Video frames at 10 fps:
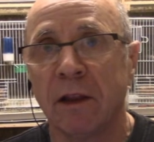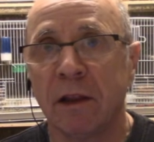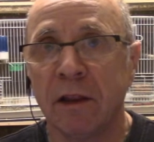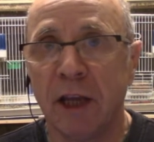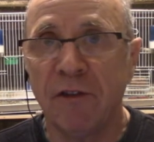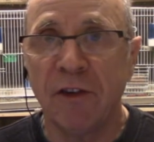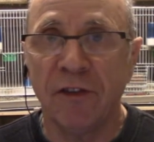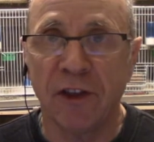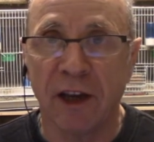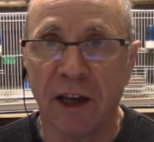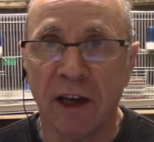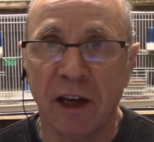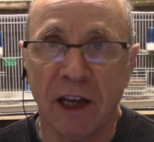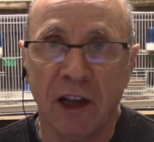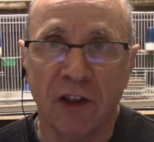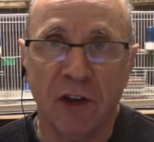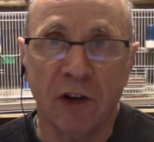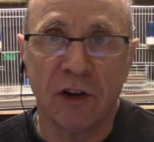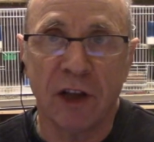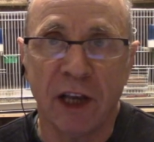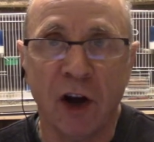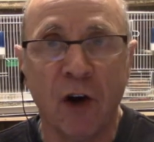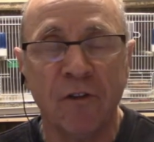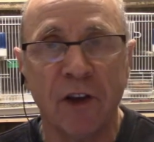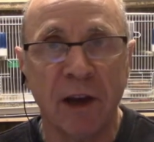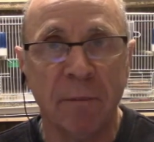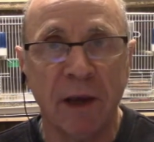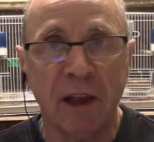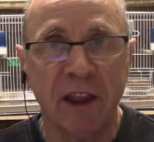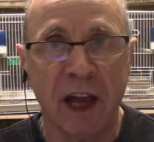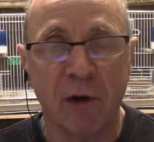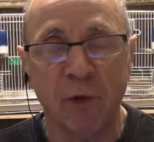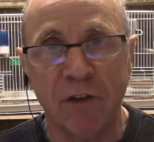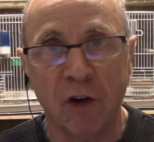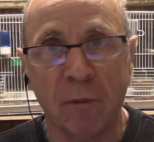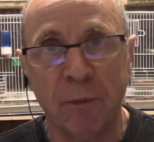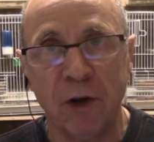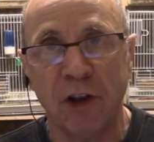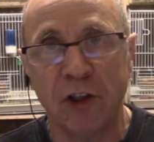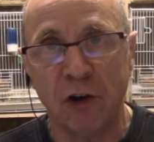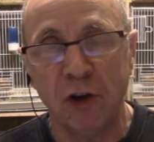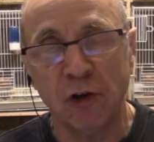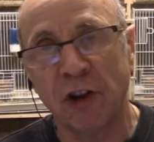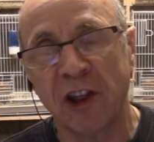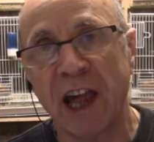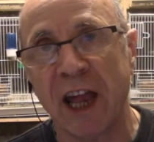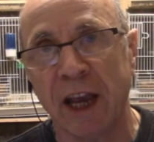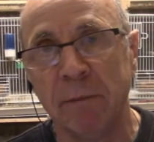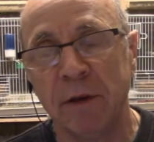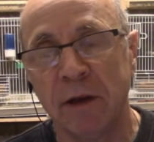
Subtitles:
The other thing is that it means that we've got birds that look the same